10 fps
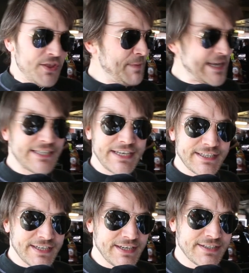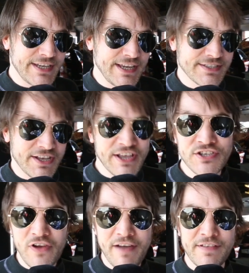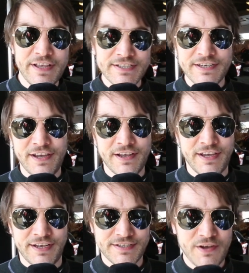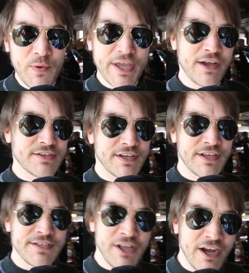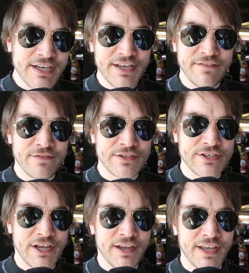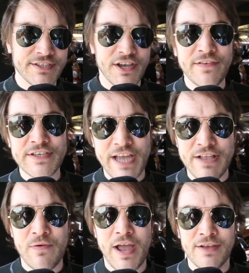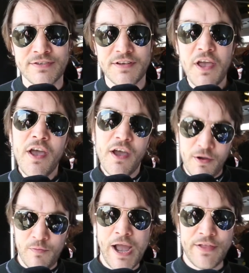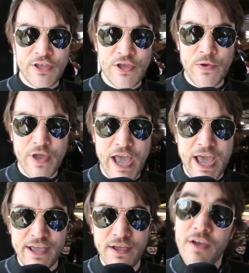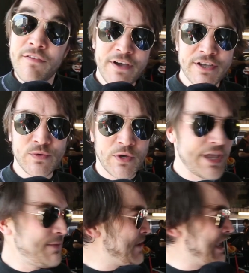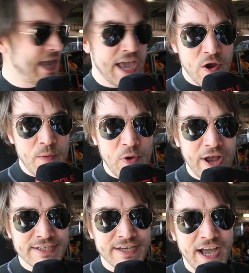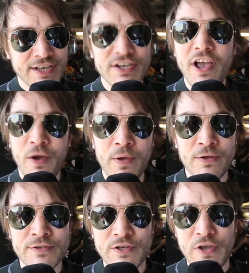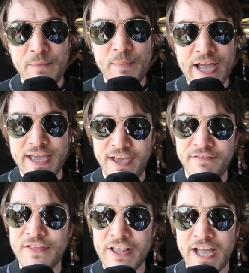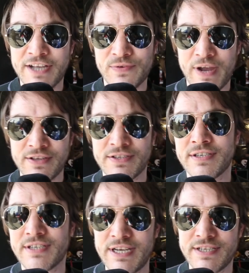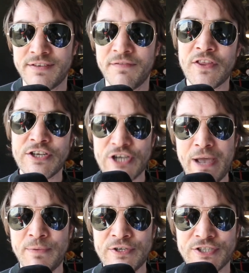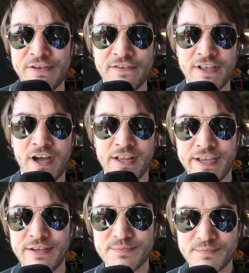The BTCC is like a travelling circus. We go to nine different circuits over 10 rounds around the UK. First one being here at Brands Hatch, and we'll also come back here for the last round of the season for the championship finale.